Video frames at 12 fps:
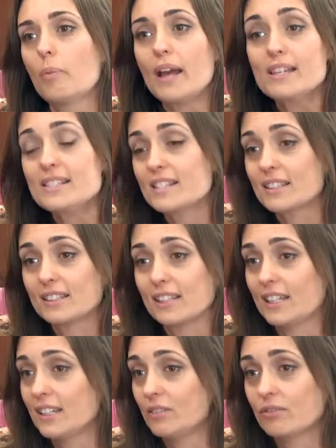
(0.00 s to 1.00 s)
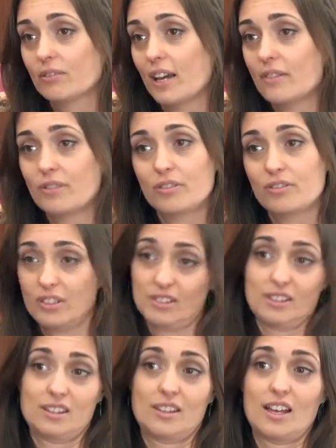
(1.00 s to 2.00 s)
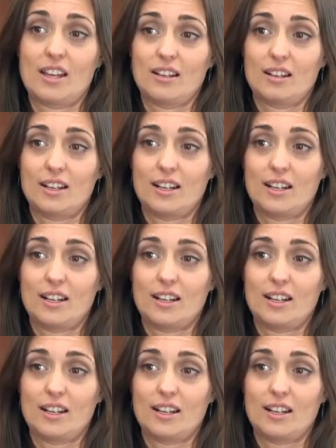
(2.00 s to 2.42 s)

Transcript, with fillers: basically have the feeling that